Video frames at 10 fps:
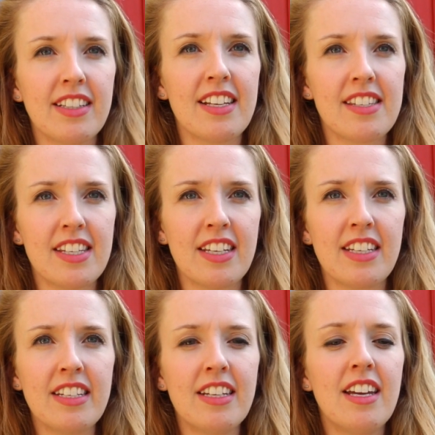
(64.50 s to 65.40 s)
in that
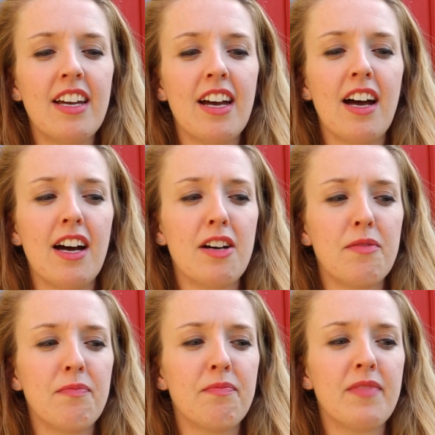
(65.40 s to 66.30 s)
scene
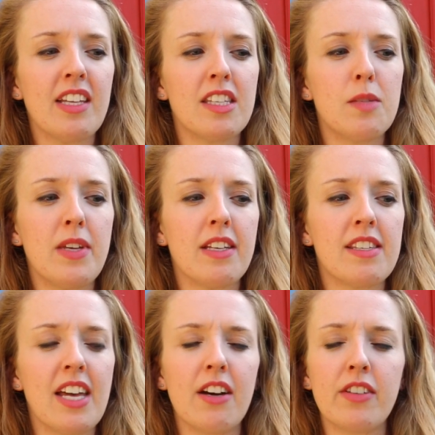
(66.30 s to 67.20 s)
that
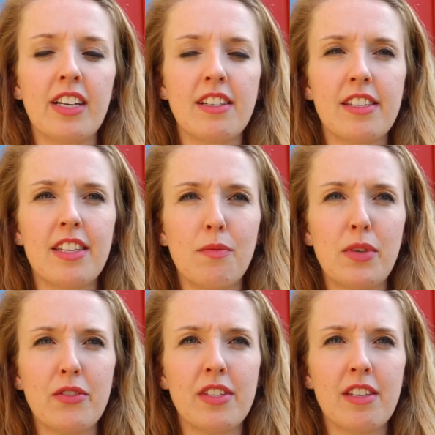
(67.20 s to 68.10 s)
speaks out against the
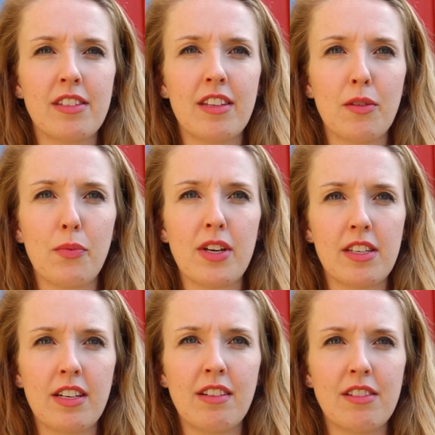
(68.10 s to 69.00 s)
abuses that the
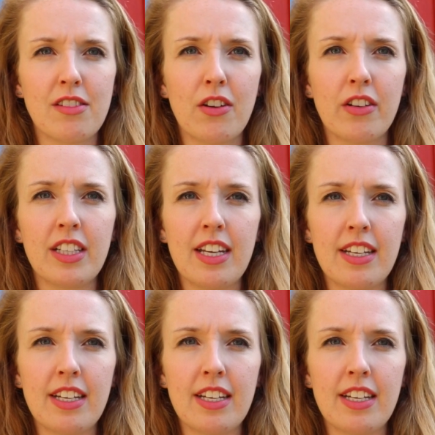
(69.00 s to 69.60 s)
president is currently